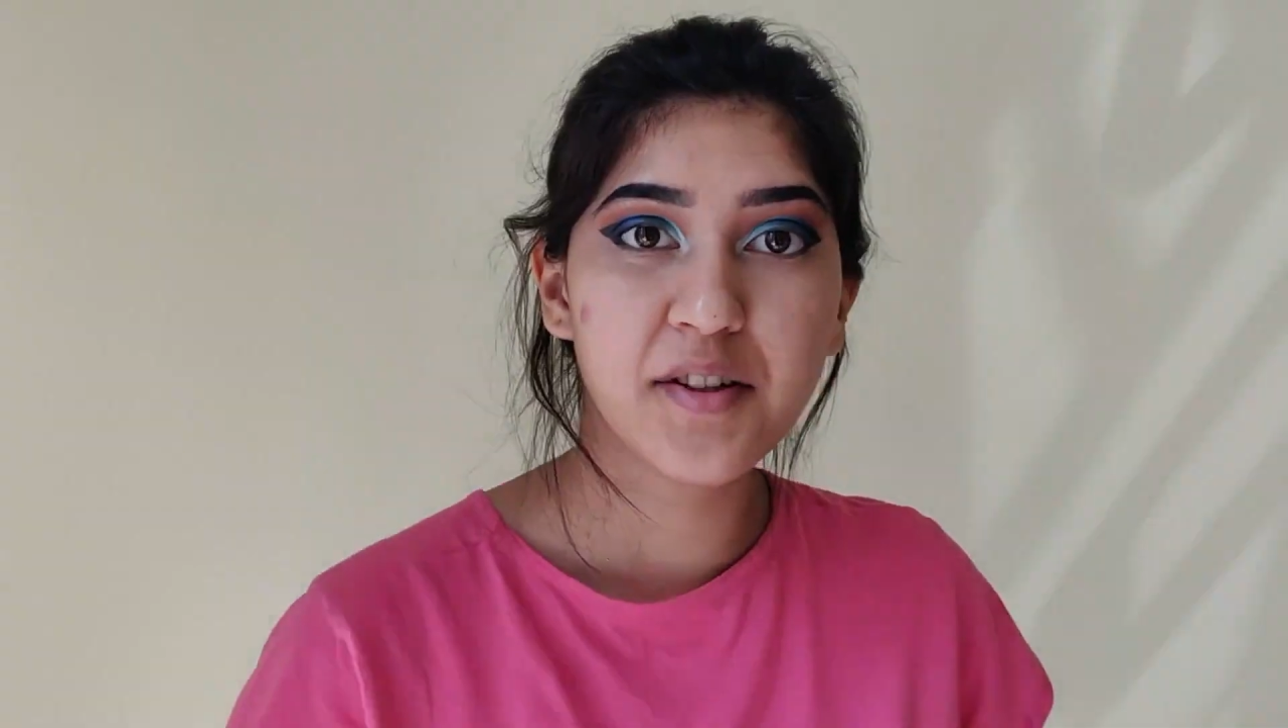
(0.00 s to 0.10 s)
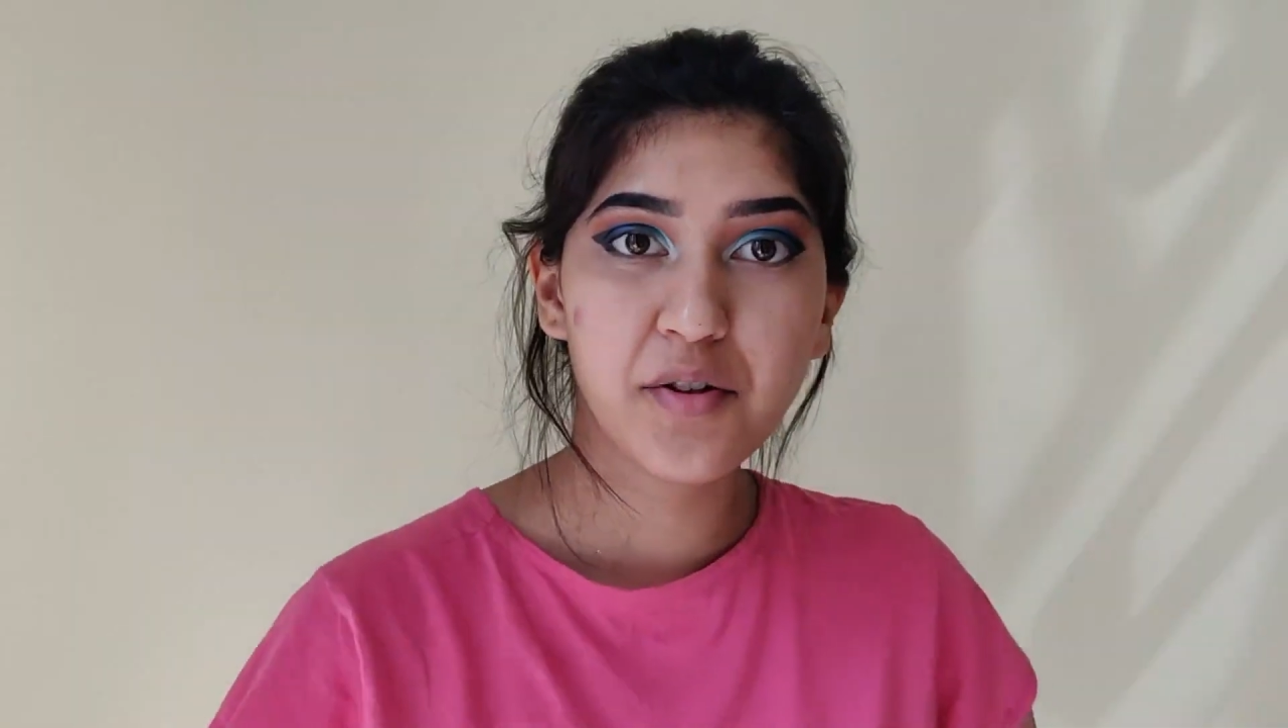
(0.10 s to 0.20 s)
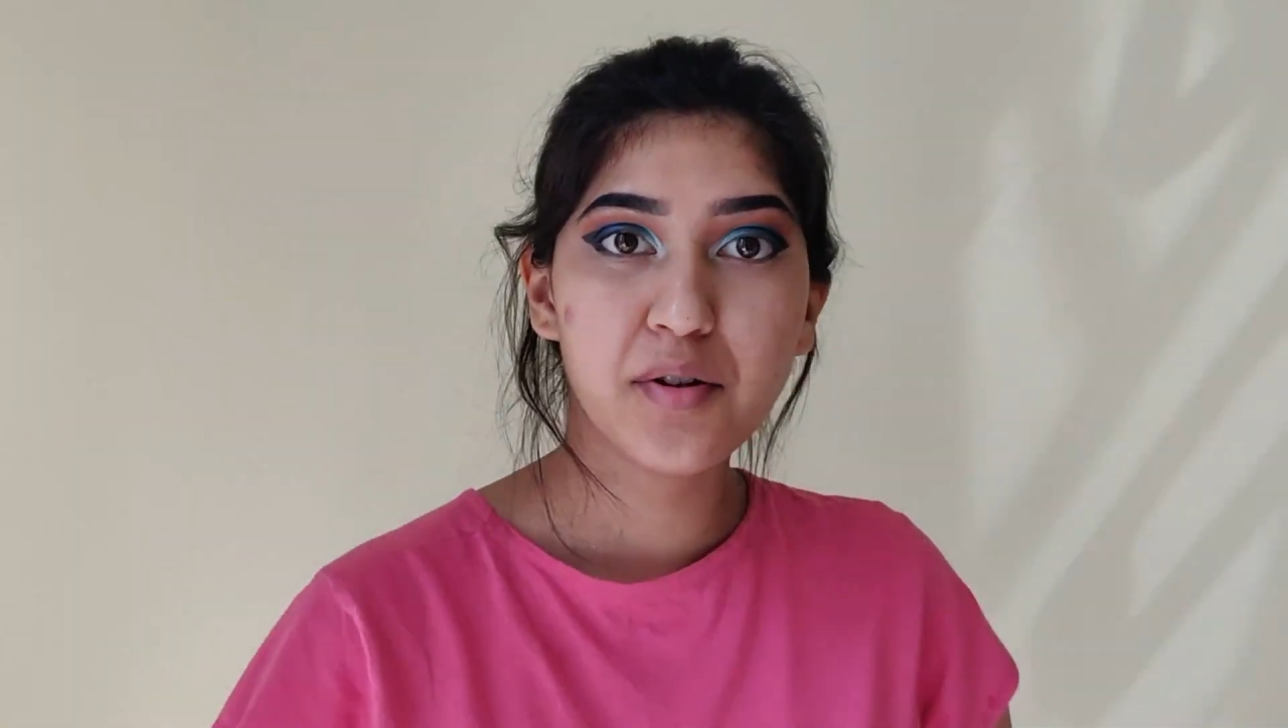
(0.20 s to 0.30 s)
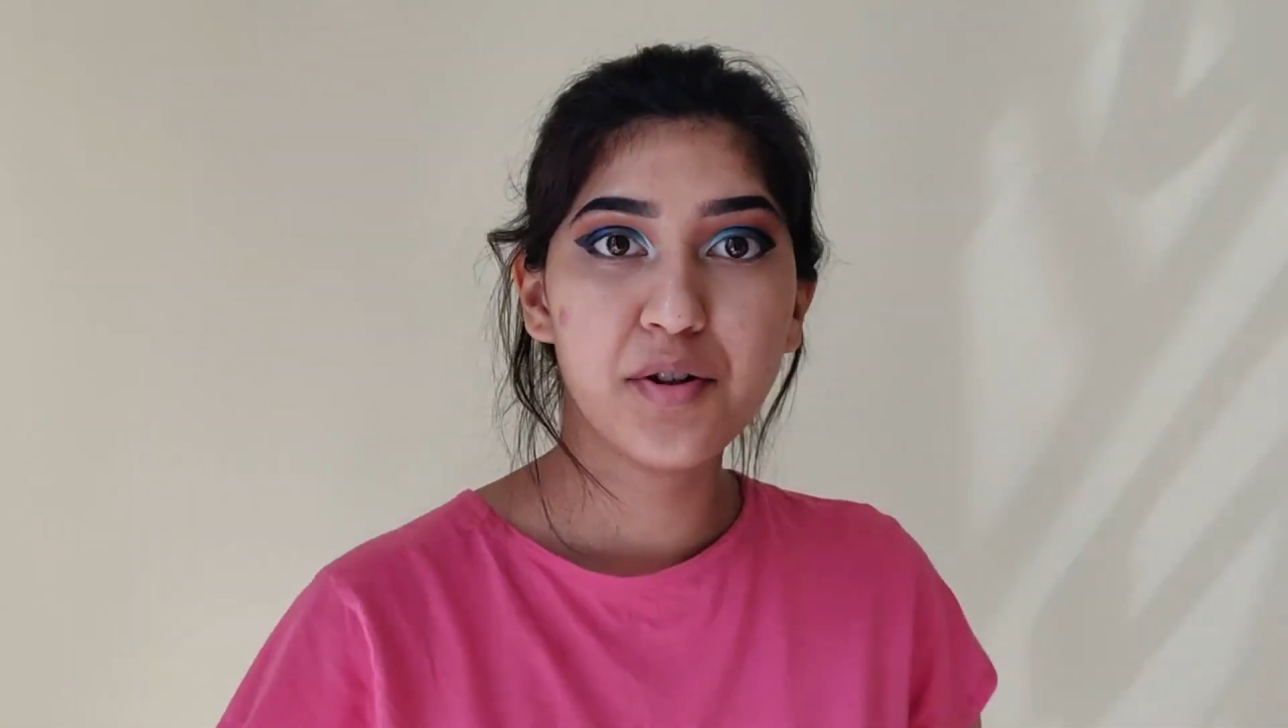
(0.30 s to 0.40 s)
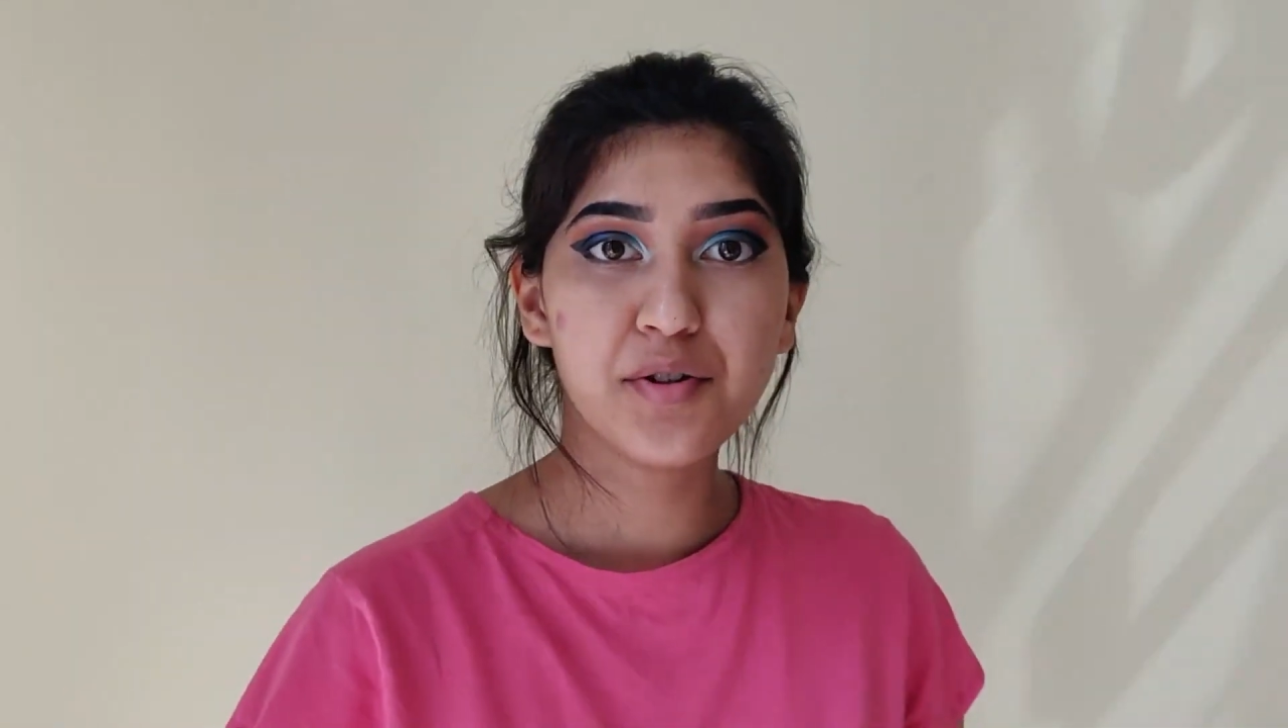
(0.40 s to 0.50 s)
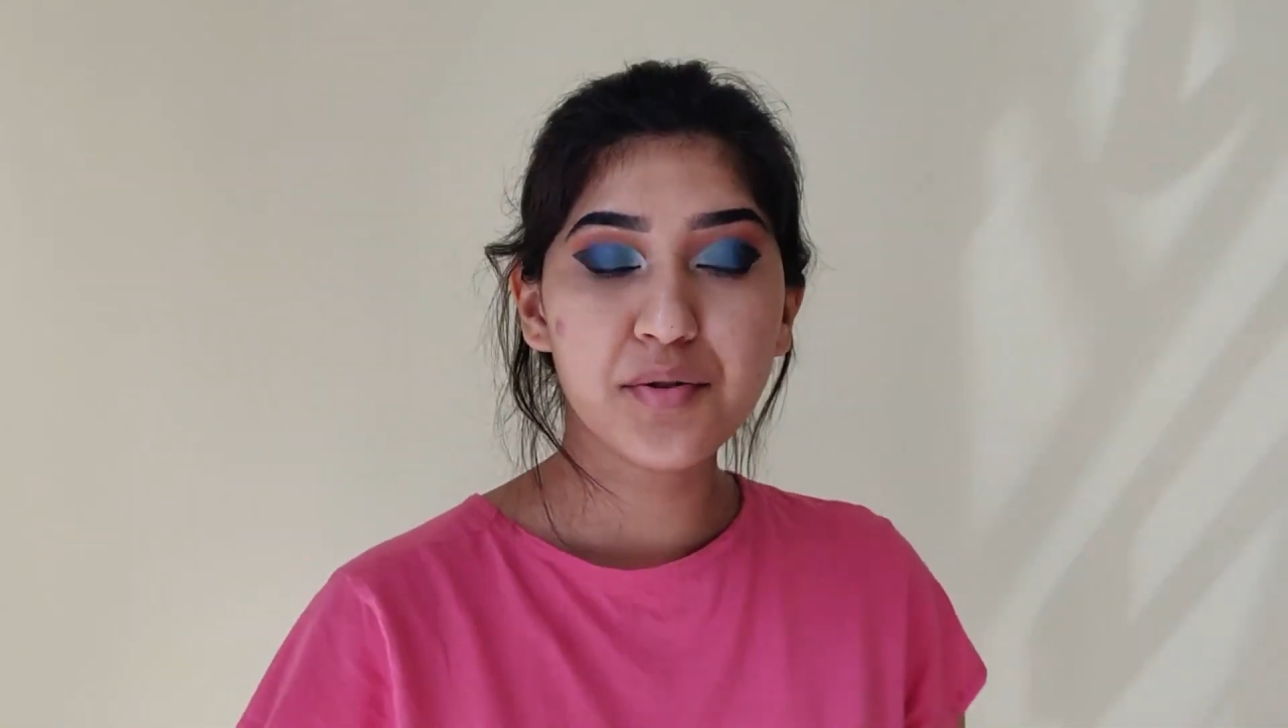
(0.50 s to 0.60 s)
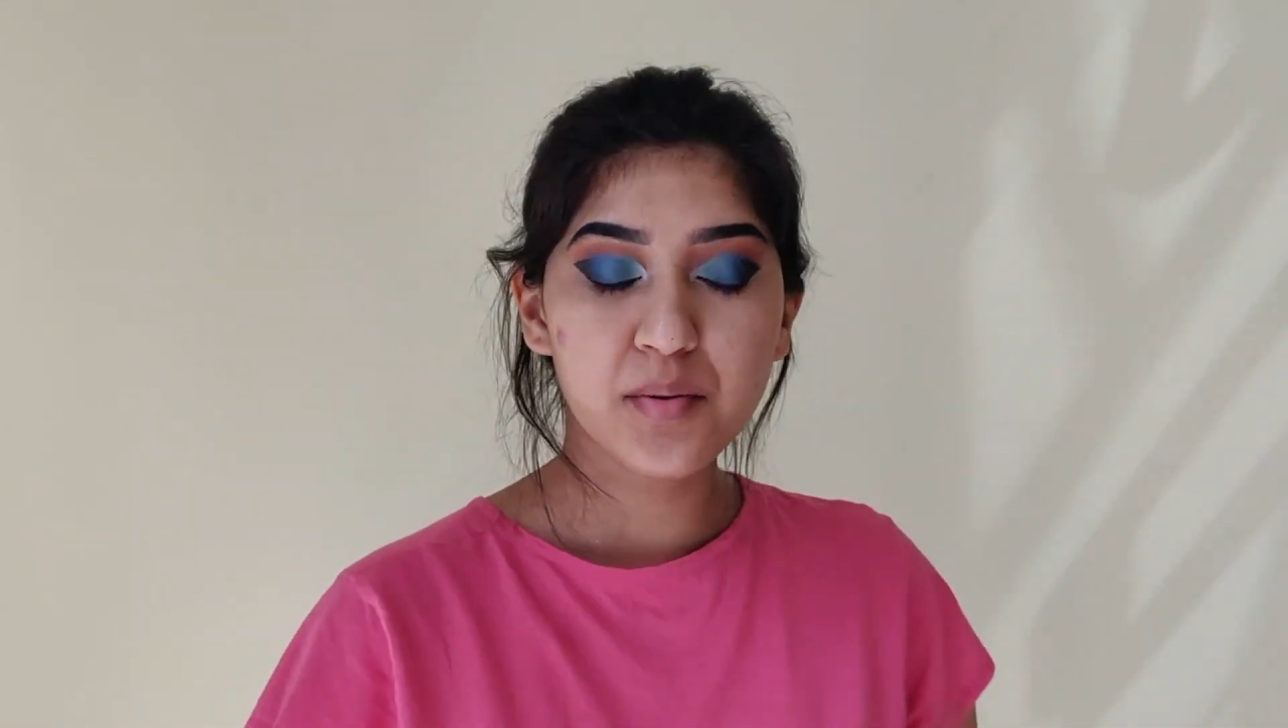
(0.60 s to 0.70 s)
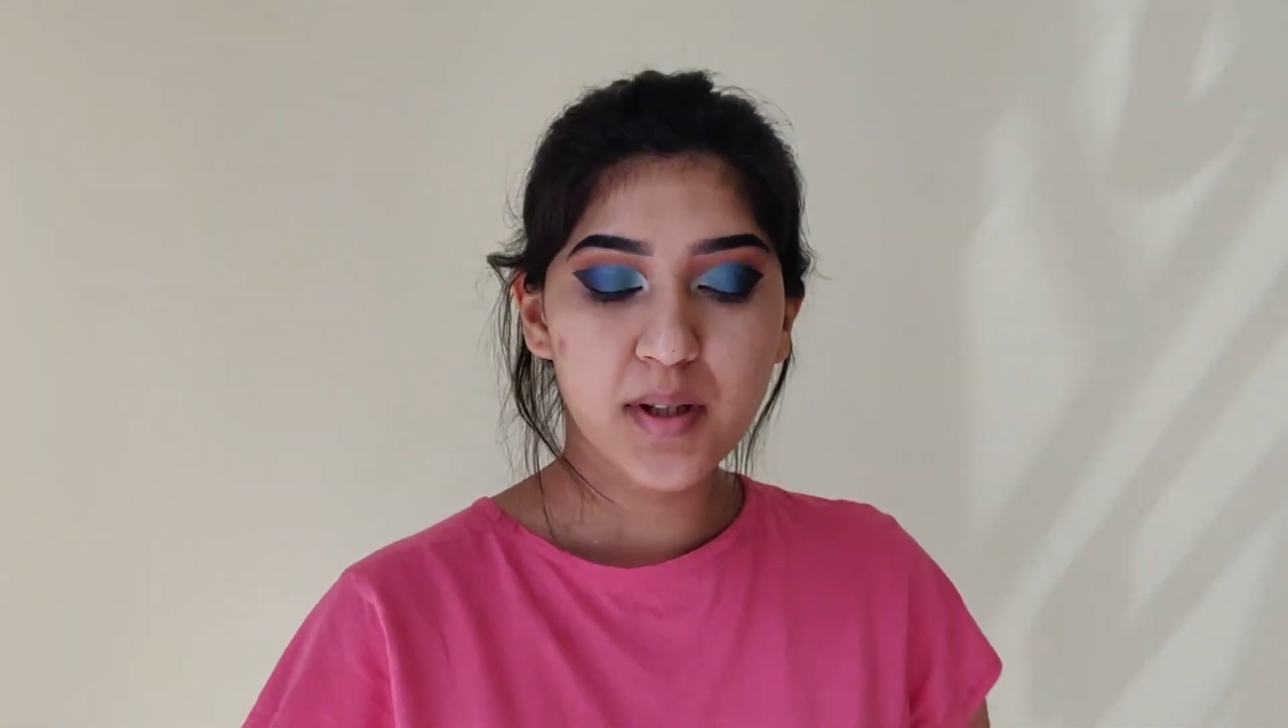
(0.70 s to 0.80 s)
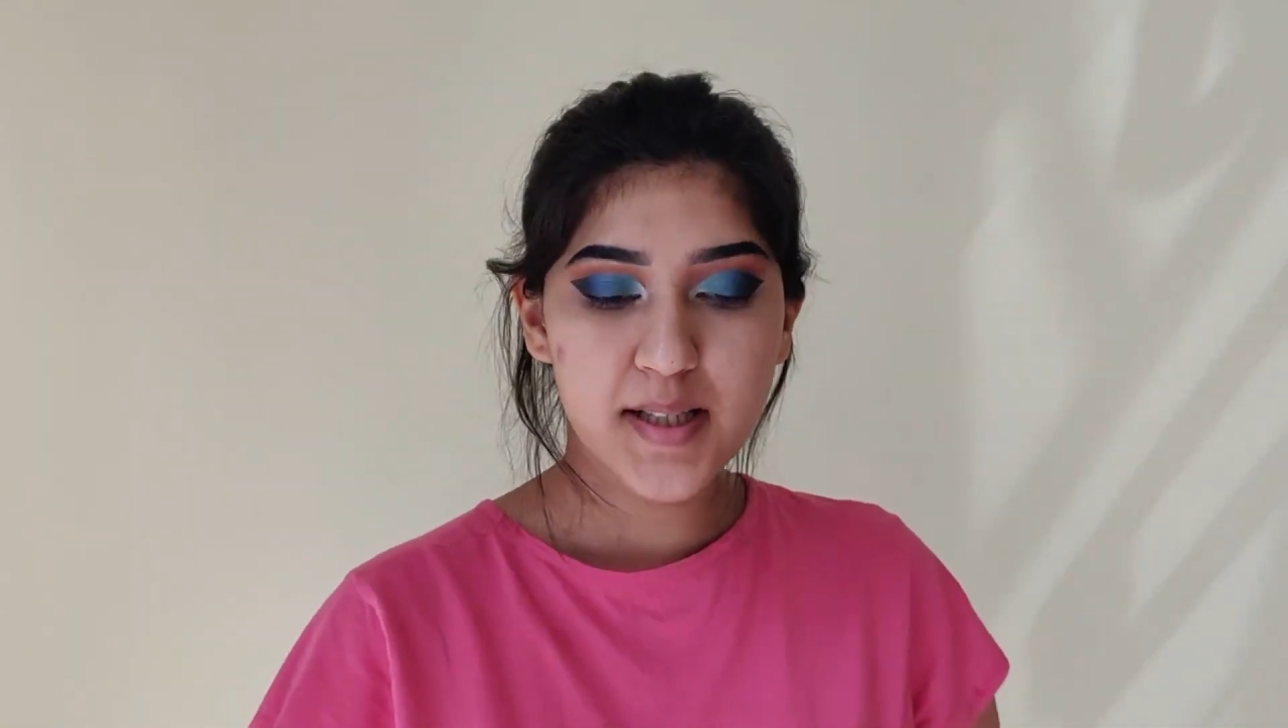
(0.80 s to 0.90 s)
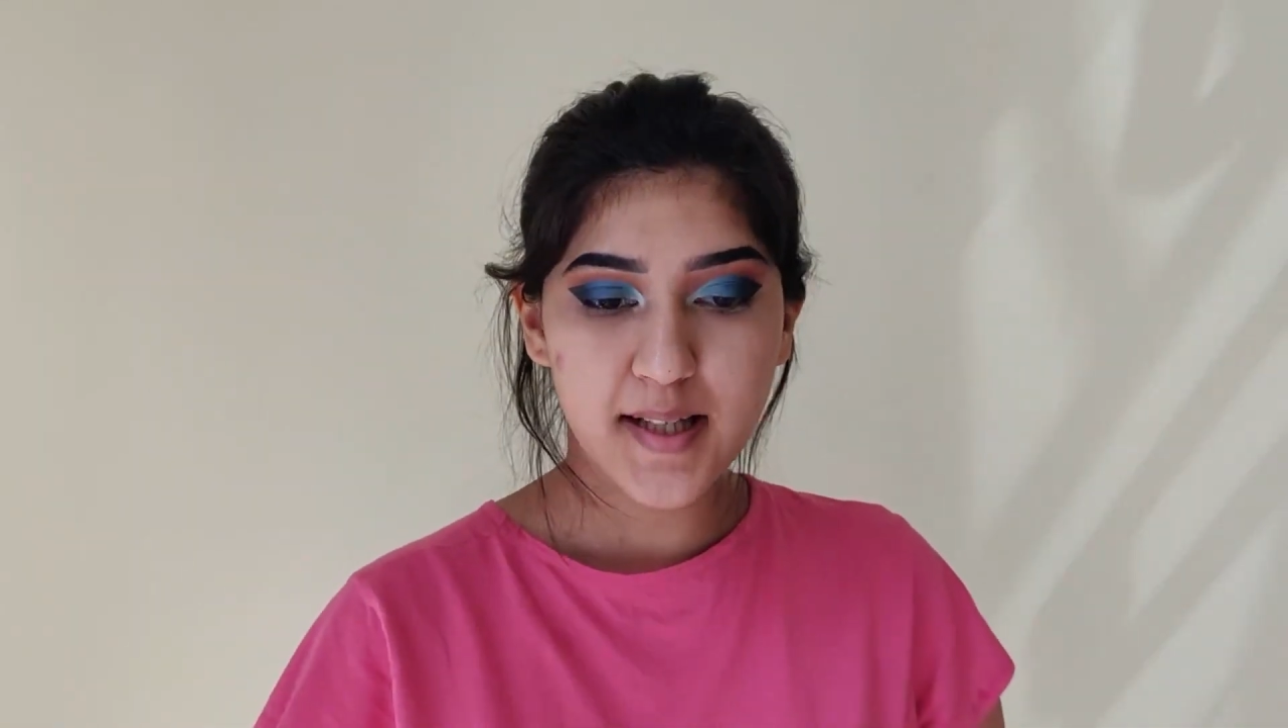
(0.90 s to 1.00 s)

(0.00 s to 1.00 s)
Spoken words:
thing I'm going to do is